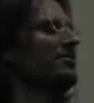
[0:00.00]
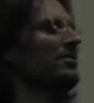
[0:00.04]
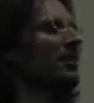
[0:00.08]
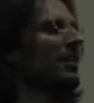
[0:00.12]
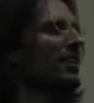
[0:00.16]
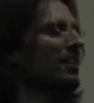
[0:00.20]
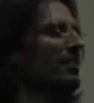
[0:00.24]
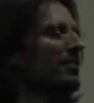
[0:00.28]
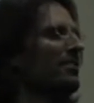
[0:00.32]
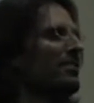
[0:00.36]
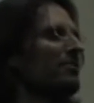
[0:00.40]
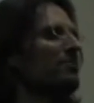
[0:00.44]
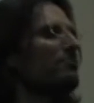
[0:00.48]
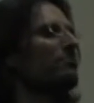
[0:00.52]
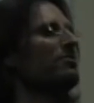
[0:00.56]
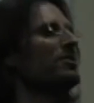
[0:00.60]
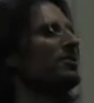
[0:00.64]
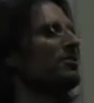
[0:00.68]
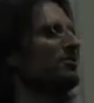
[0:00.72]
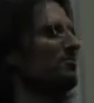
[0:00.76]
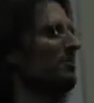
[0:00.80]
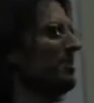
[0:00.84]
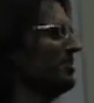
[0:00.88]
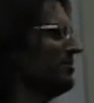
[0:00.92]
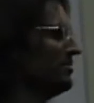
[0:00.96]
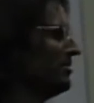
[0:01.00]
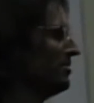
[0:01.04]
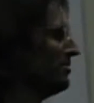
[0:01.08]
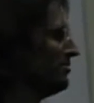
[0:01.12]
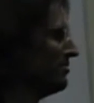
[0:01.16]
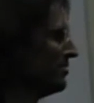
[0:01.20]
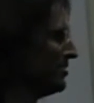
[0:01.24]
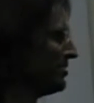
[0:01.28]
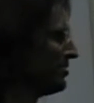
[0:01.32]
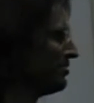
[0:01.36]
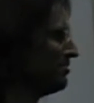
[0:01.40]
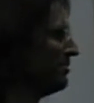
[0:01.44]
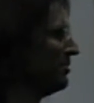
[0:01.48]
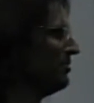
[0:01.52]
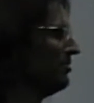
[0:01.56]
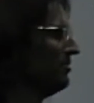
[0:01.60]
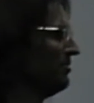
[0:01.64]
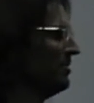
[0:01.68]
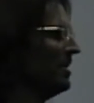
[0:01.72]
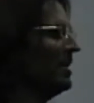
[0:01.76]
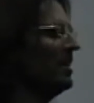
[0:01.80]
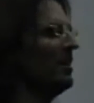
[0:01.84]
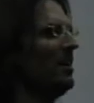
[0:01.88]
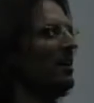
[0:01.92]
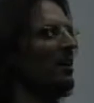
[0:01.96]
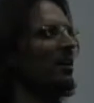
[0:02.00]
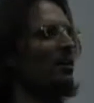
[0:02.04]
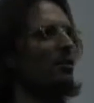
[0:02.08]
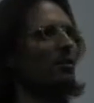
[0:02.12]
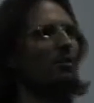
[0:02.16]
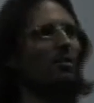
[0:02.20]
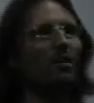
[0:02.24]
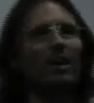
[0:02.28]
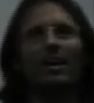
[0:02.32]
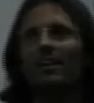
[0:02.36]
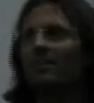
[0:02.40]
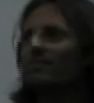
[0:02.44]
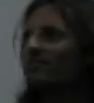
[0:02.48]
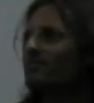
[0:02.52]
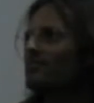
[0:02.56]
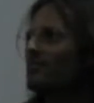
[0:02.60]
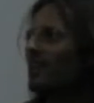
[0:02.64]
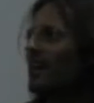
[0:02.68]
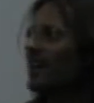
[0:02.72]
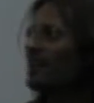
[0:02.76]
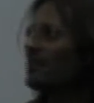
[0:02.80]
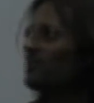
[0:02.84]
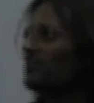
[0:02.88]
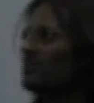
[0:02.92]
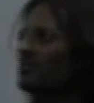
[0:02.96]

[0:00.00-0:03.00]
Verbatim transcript: so I can convince myself it's small. Or I can say to